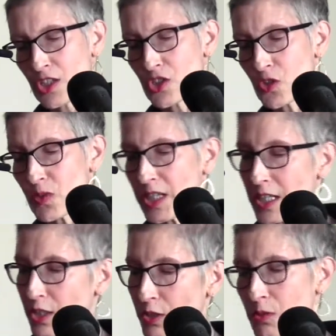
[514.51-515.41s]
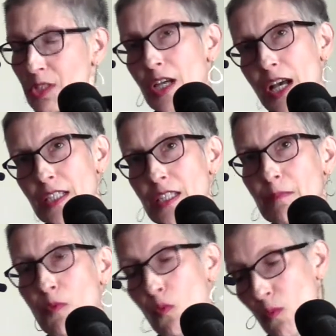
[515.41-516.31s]
story includes
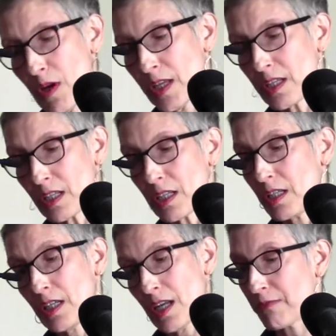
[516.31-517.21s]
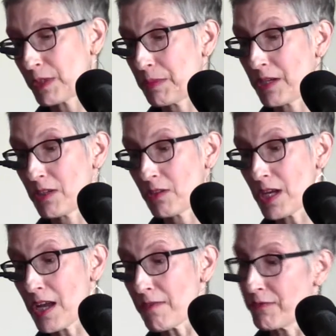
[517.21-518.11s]
gossip 1 in every
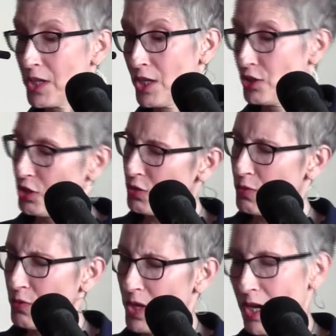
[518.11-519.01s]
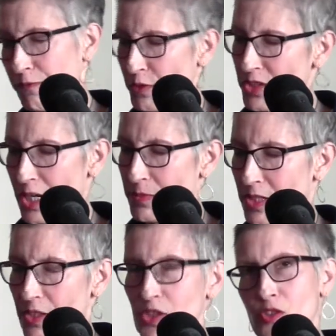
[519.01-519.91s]
paragraph, 2 a few times
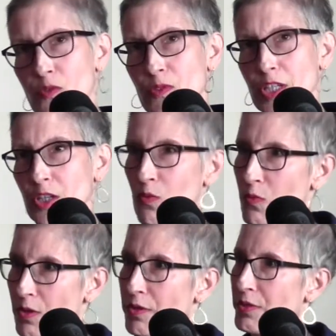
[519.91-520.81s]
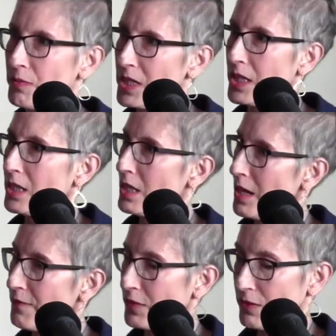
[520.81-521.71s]
in the story, or 3
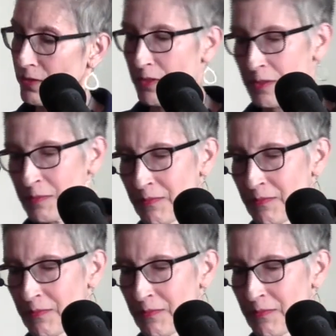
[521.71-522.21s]
never.